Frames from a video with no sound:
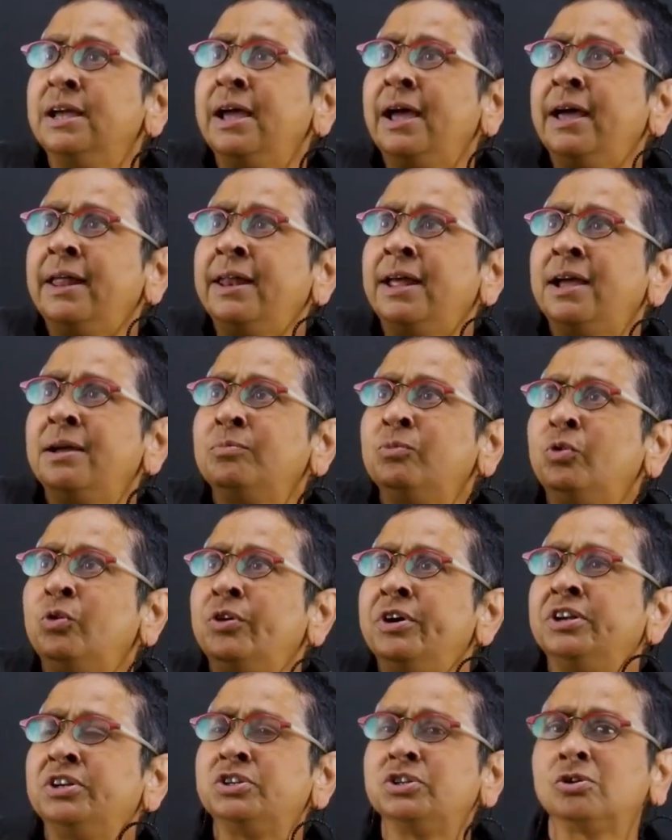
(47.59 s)
And I'm
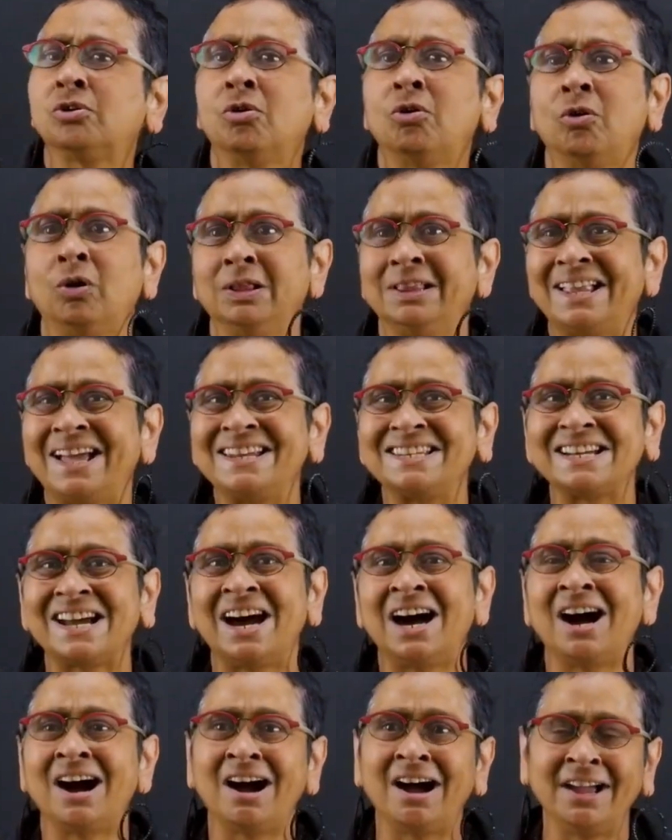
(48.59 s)
going to call that
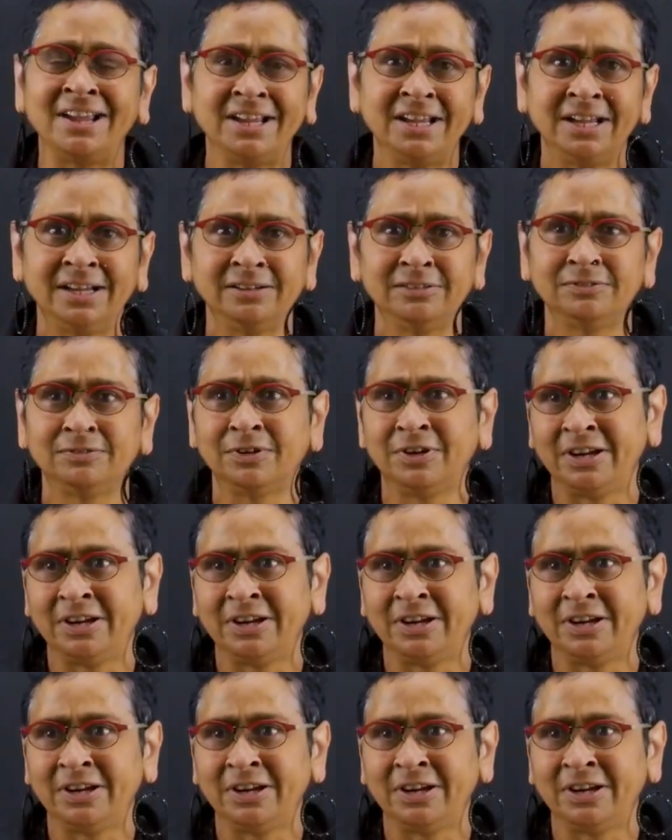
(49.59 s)
I for